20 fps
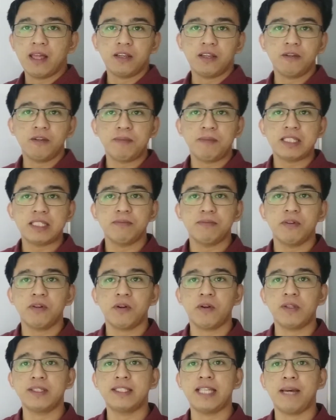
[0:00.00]
yung mismong
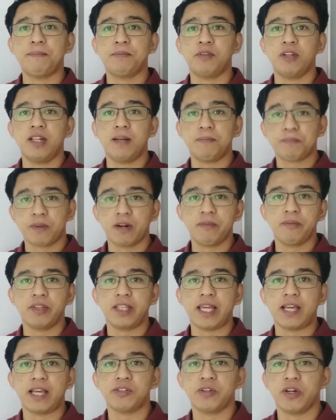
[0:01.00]
konsepto ng
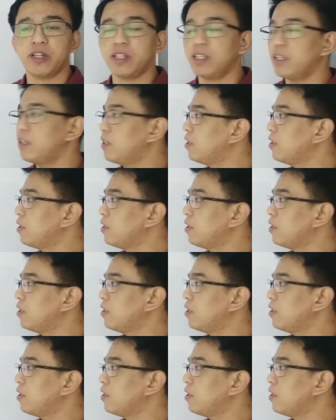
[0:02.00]
permutation.